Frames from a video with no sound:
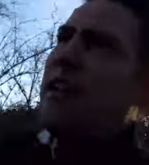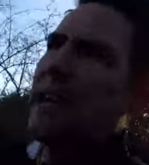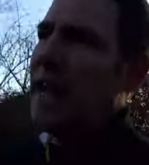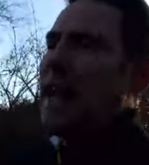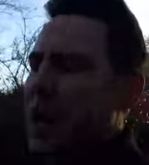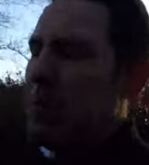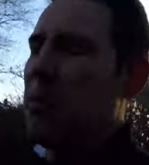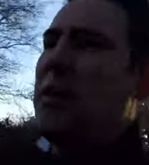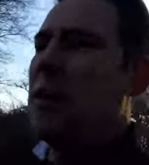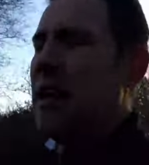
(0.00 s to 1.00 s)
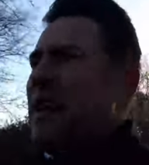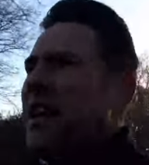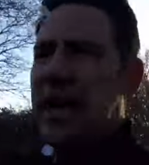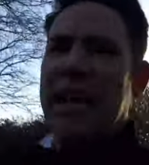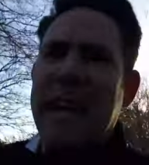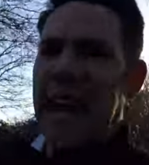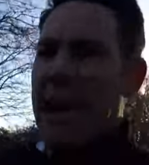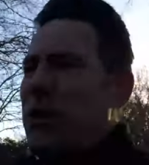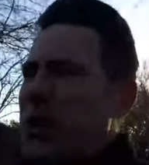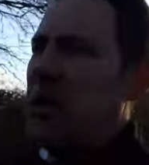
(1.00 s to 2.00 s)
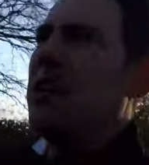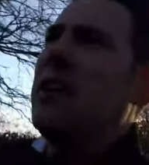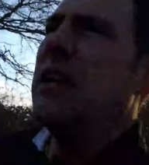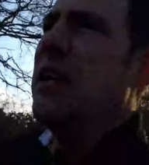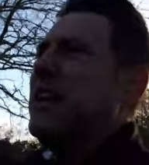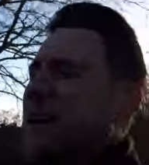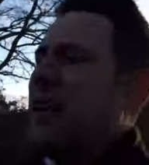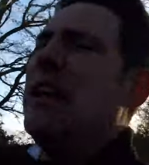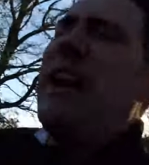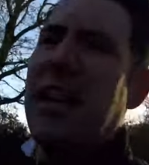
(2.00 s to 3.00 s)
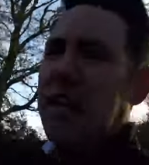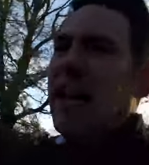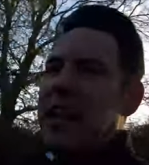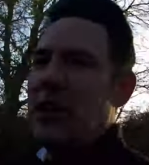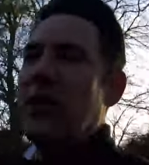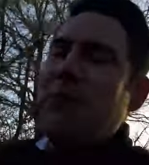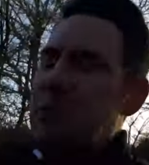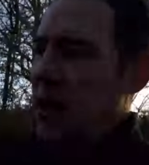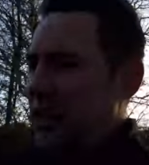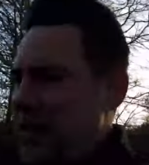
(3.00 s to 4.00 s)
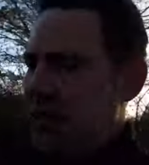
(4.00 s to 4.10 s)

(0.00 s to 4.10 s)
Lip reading: getting up, getting out, and getting on that run.